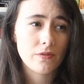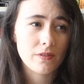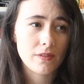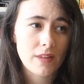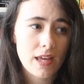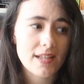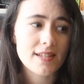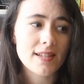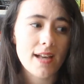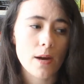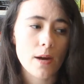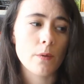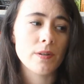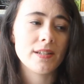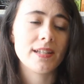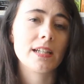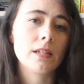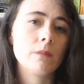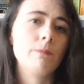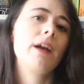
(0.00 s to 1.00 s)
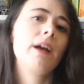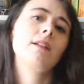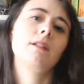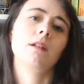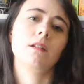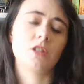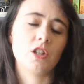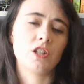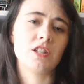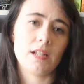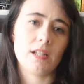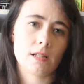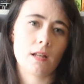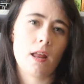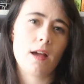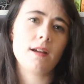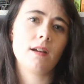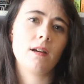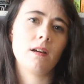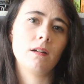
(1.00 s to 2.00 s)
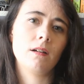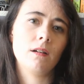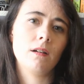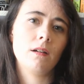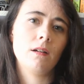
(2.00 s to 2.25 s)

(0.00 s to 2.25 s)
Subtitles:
This I was expecting to dislike.